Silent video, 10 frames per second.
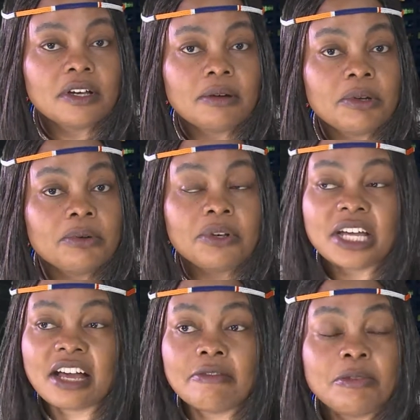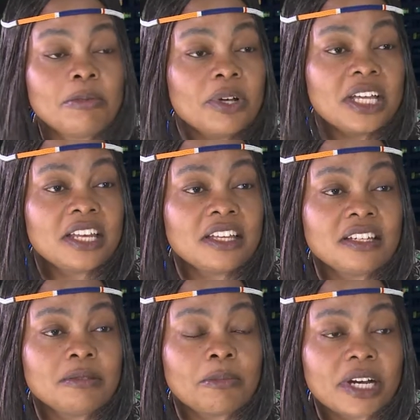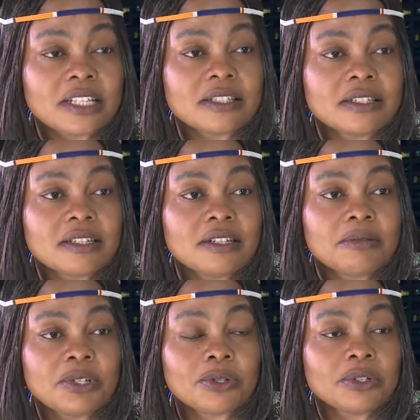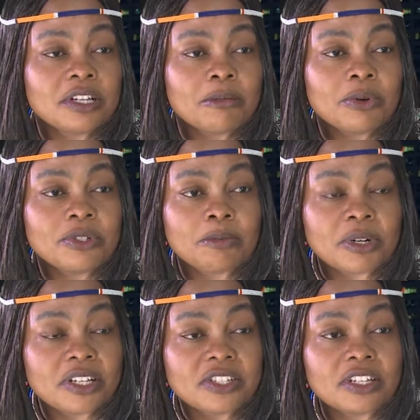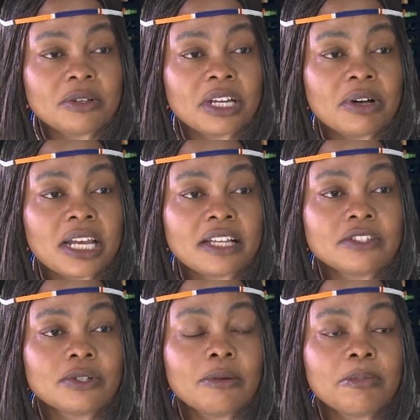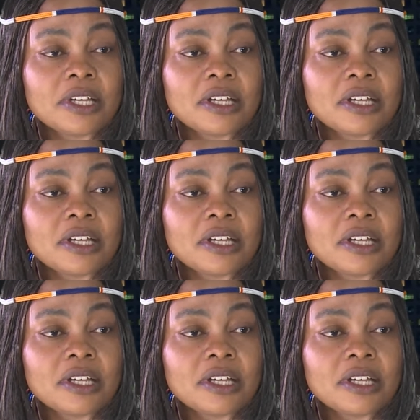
We could have people getting depressed. We talked about depression in our last topic.